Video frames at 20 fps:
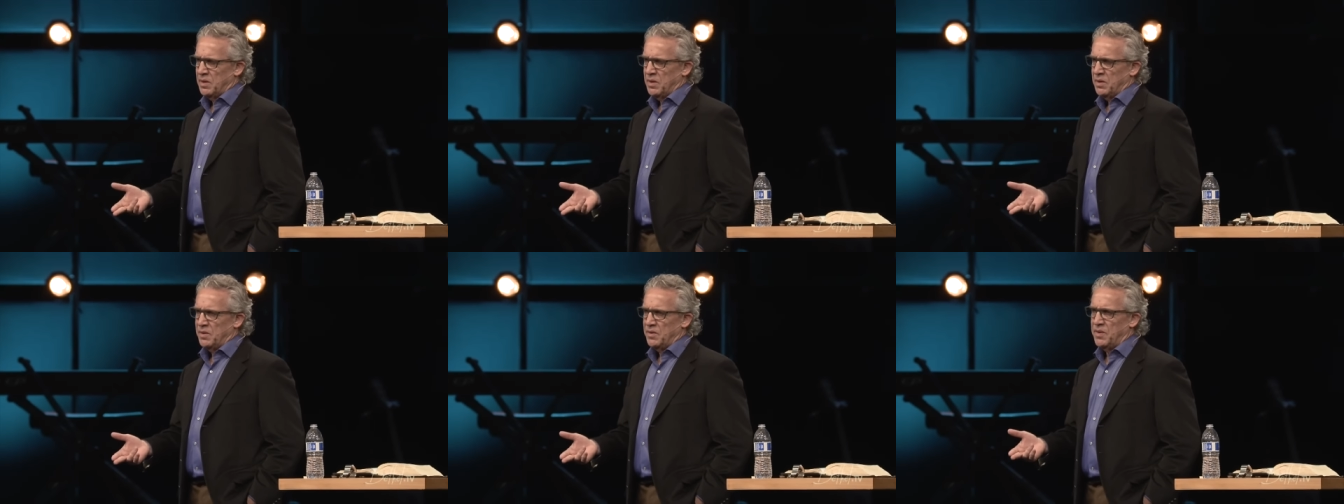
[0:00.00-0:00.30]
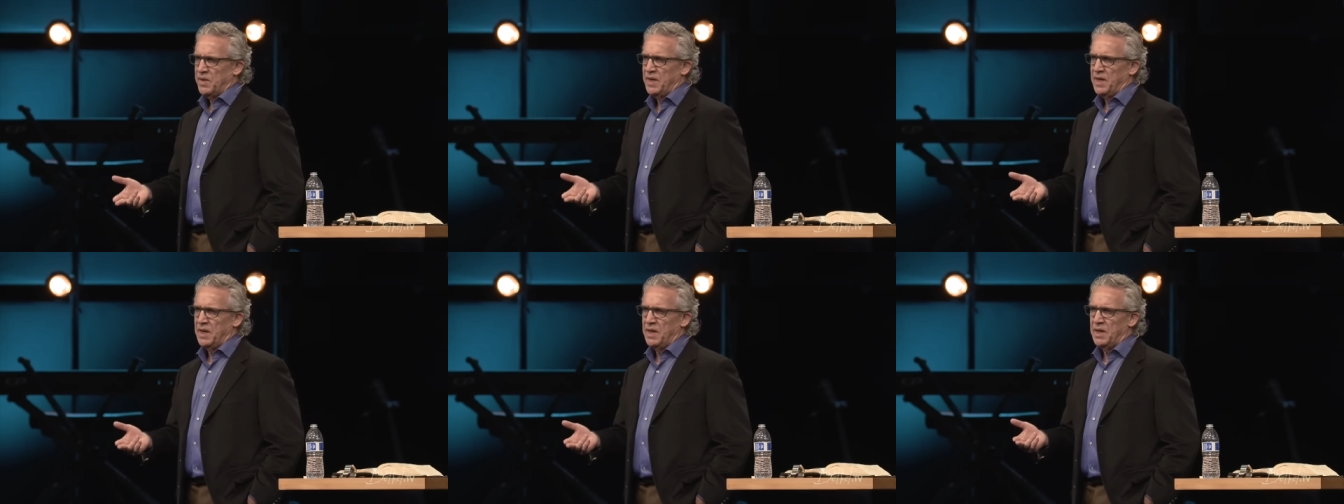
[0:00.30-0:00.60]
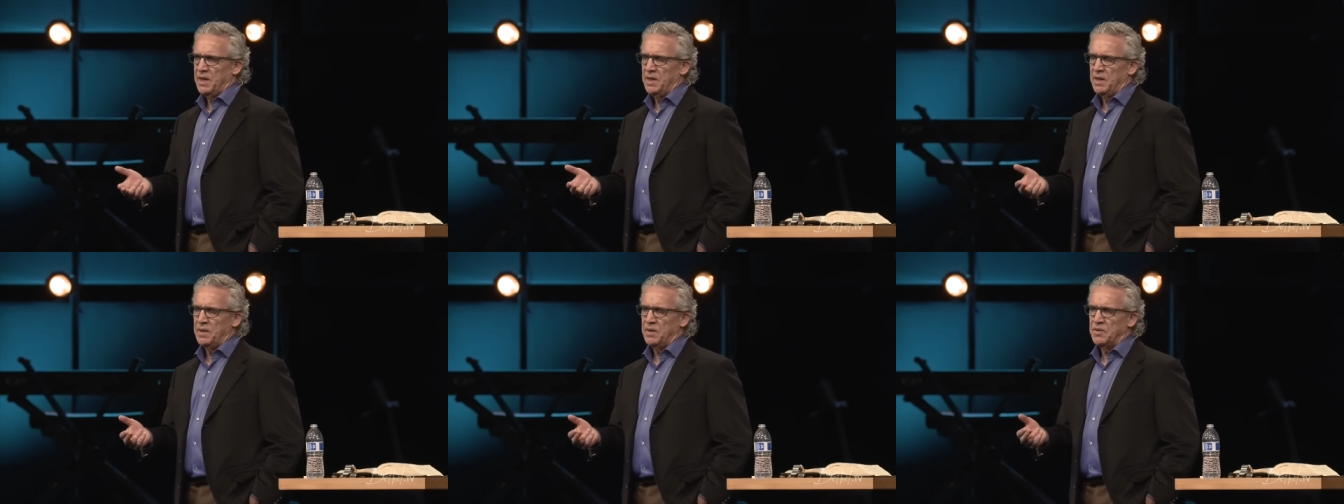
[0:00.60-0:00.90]

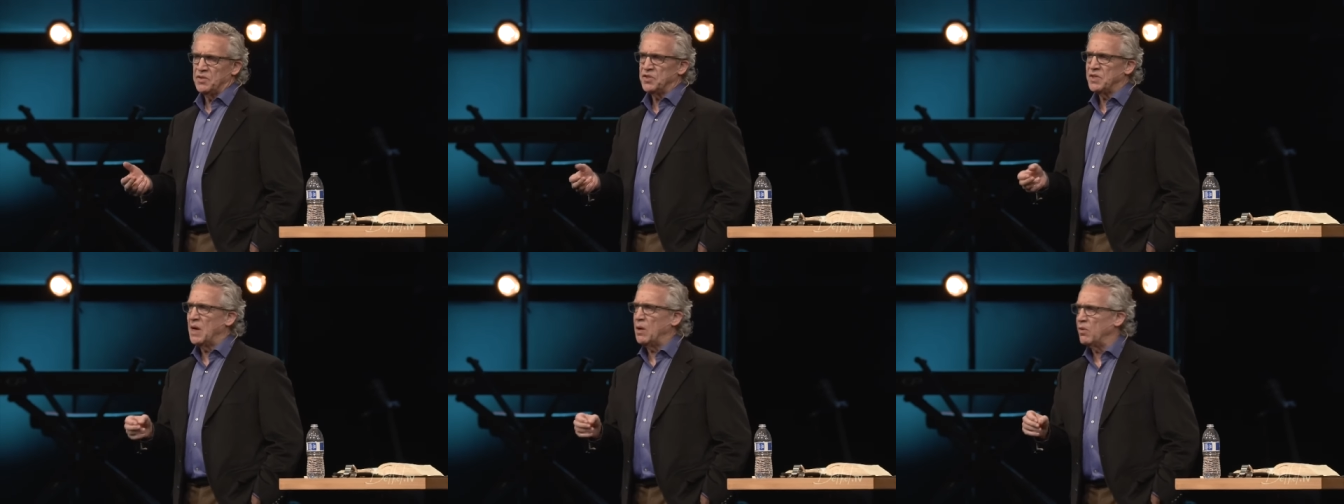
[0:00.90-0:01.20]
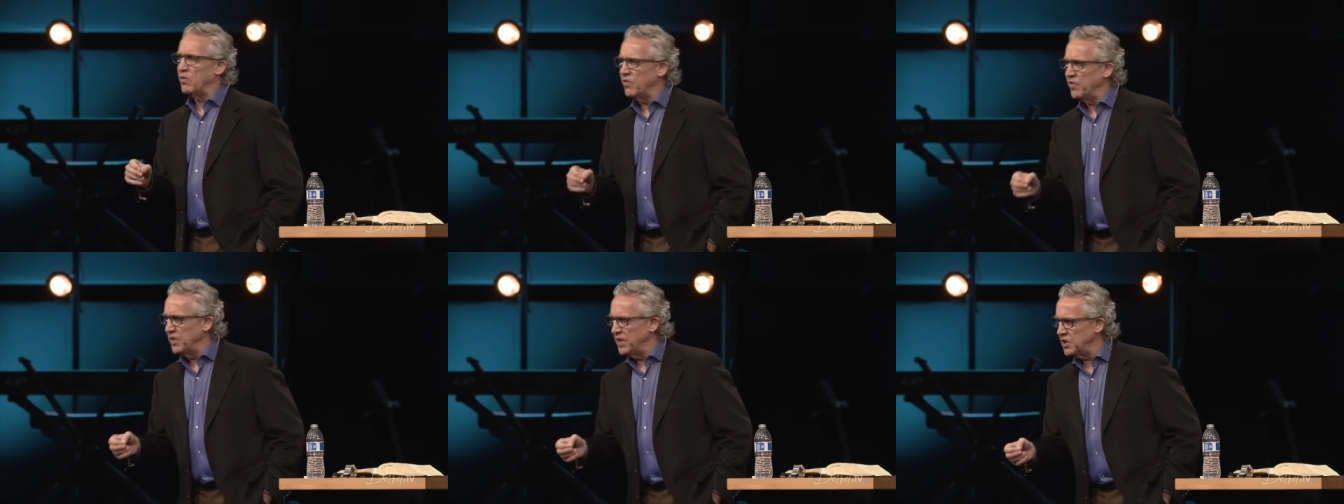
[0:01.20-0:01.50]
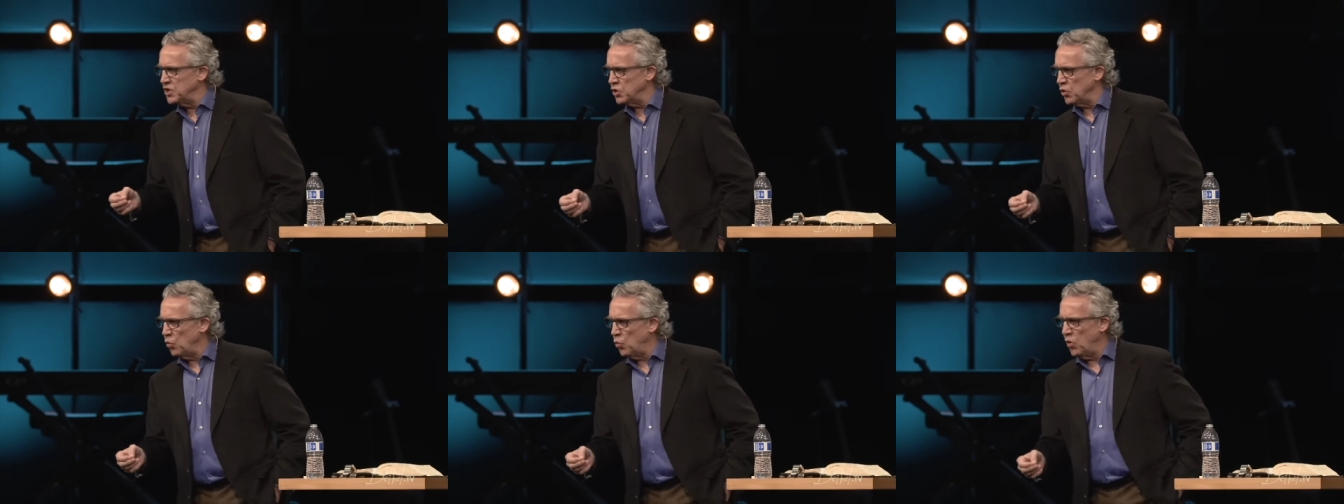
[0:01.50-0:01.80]
The
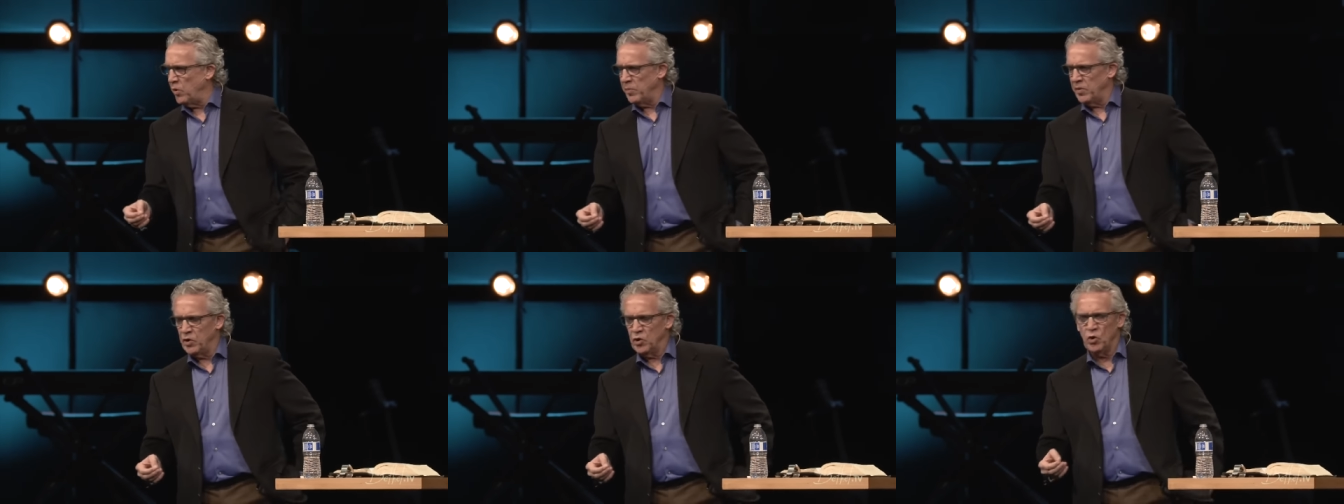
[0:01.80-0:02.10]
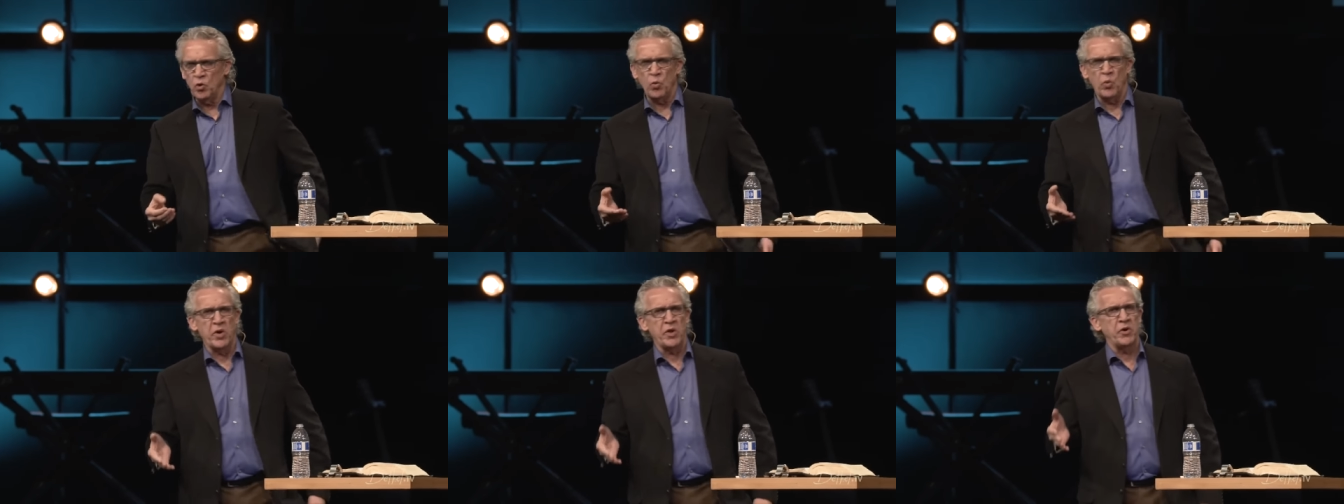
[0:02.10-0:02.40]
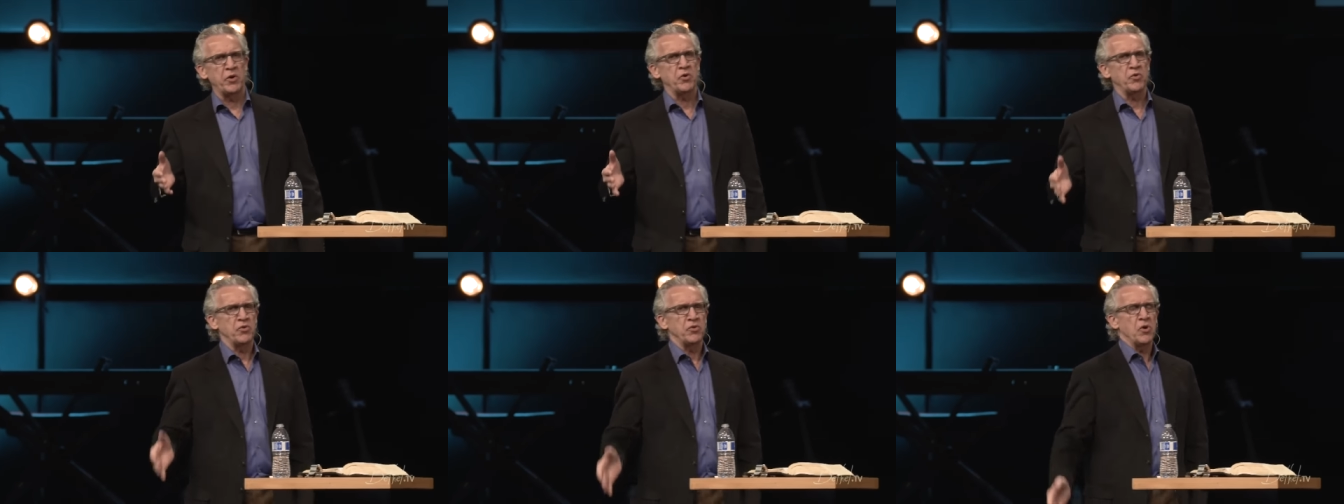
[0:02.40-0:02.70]
Syrophoenician woman who
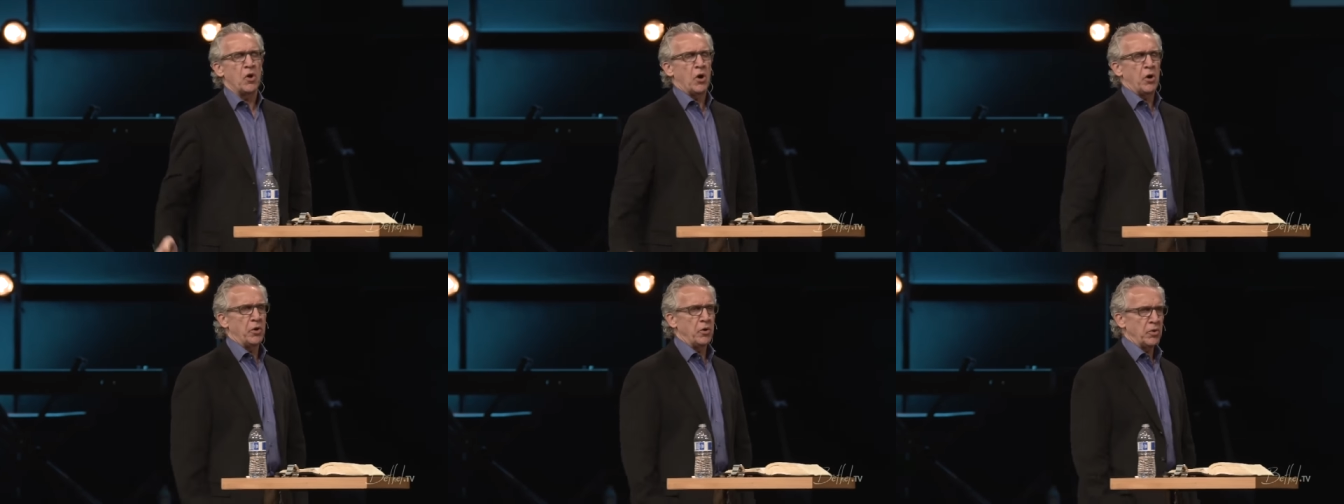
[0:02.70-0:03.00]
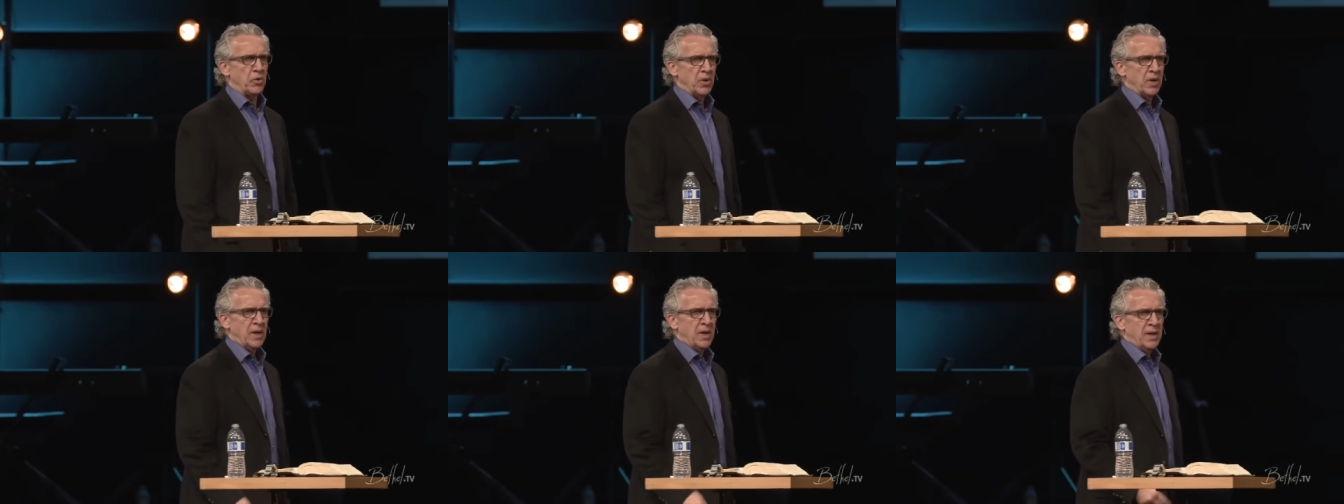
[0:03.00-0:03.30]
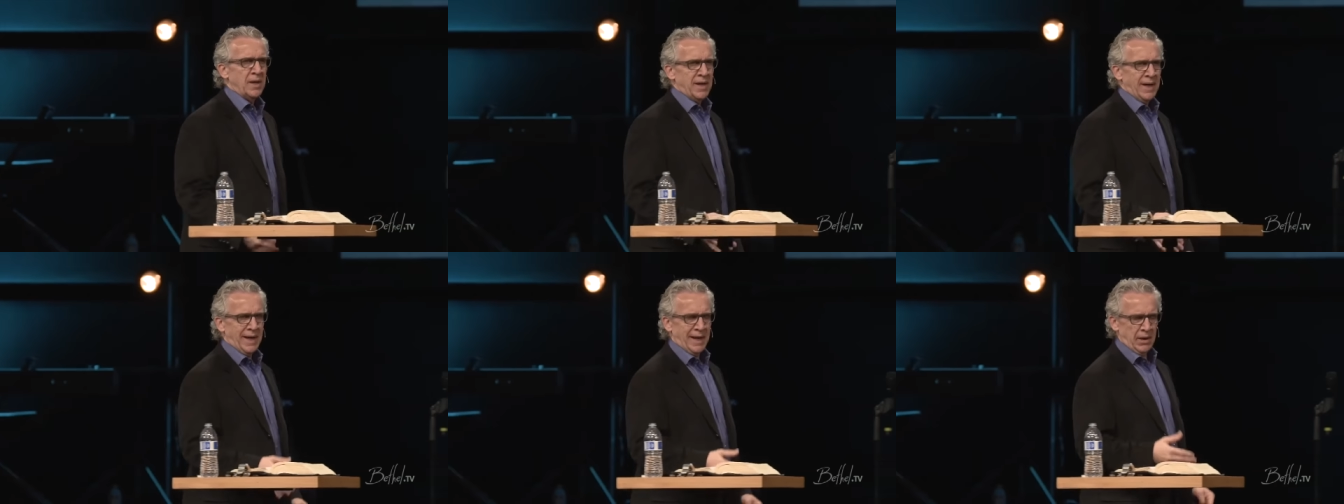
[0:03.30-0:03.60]
wanted her daughter
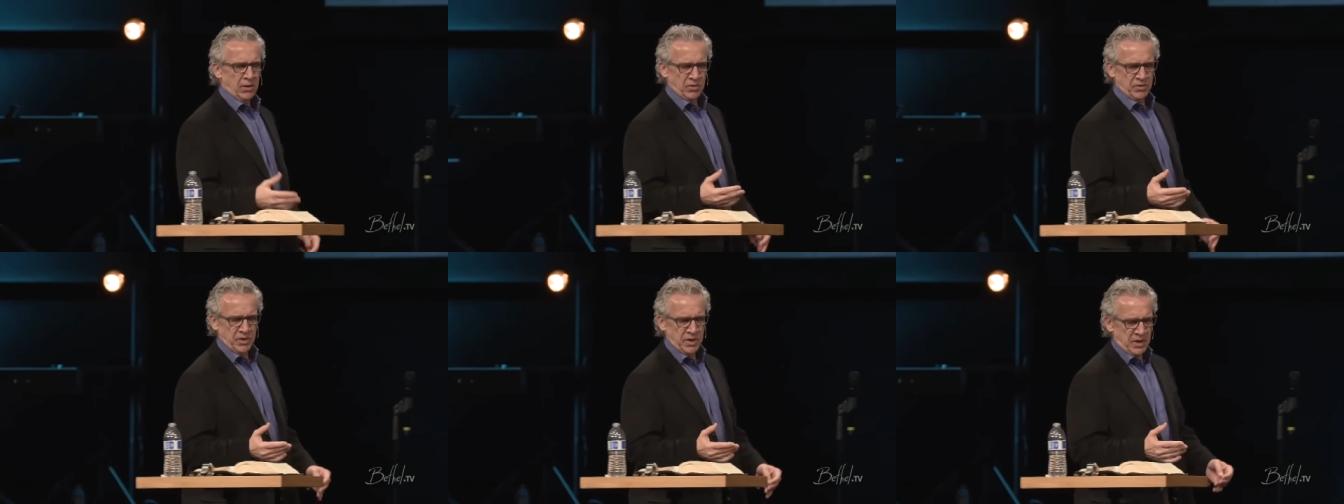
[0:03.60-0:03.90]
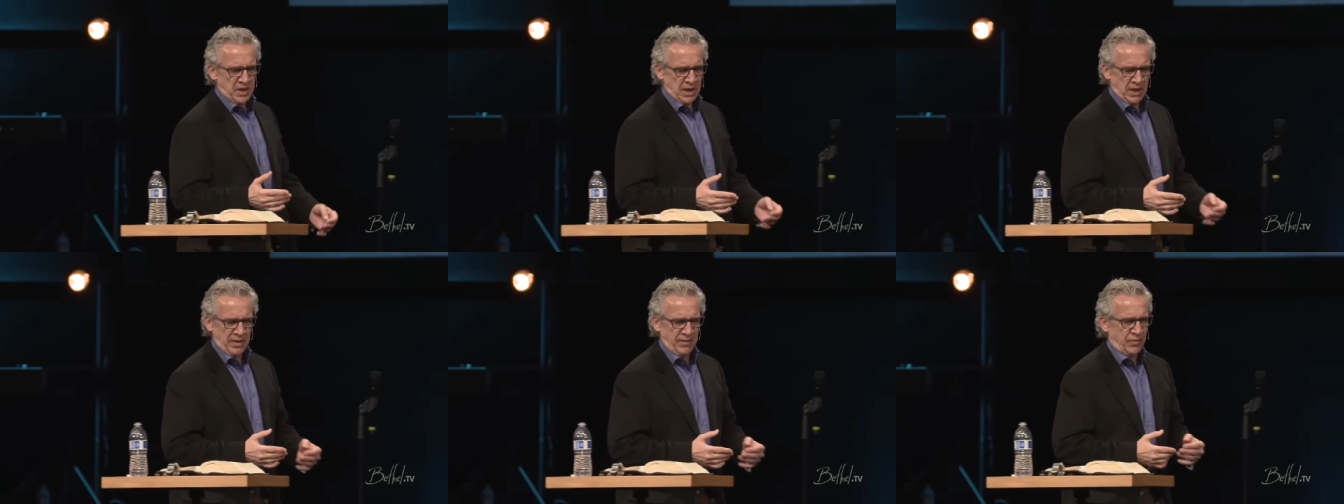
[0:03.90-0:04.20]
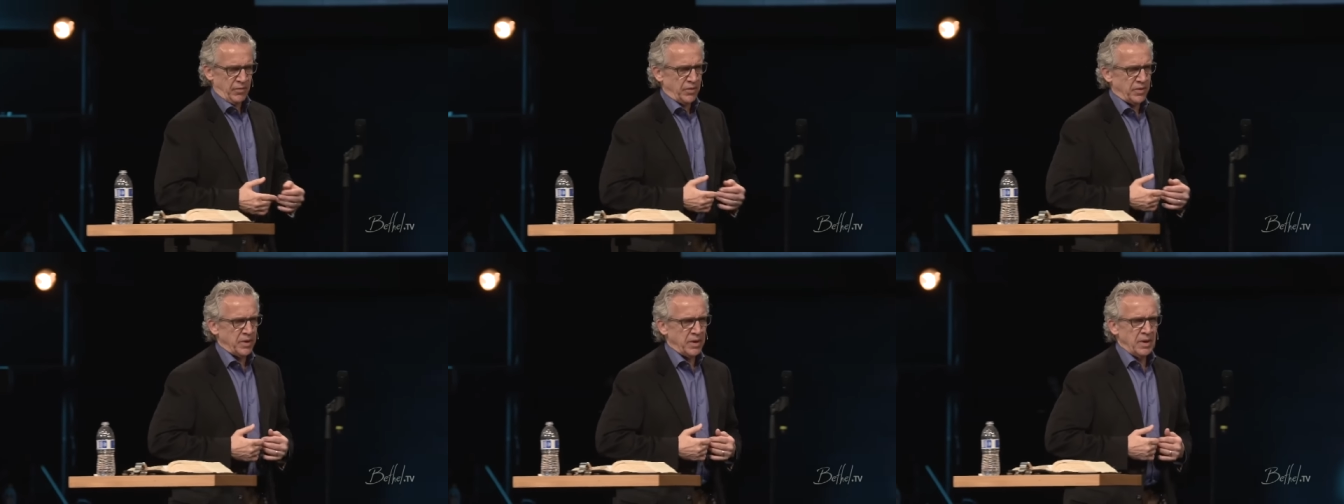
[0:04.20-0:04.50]
healed and
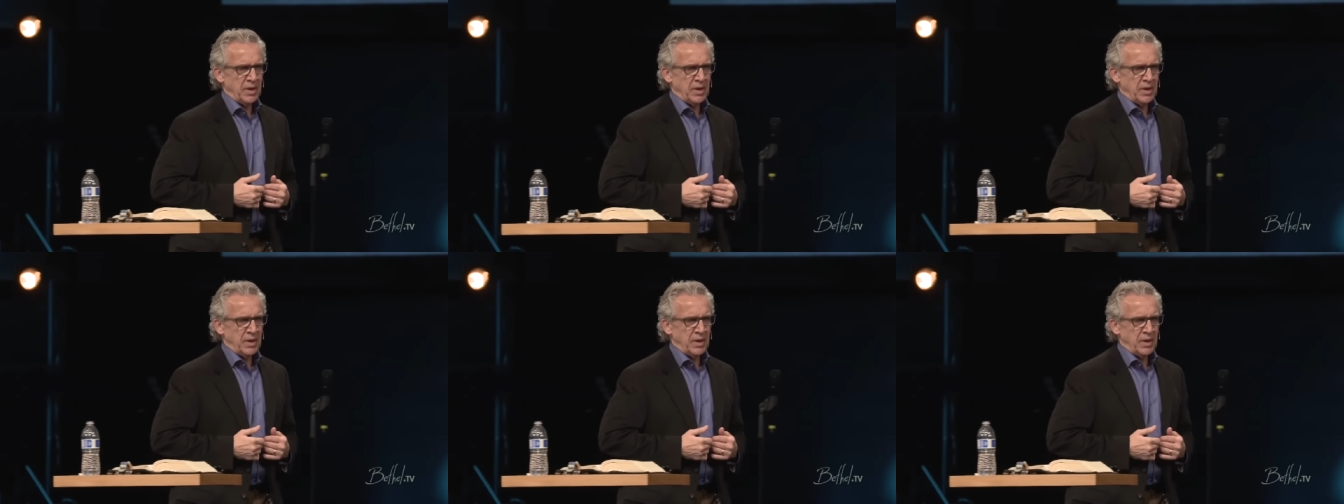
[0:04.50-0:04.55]
delivered,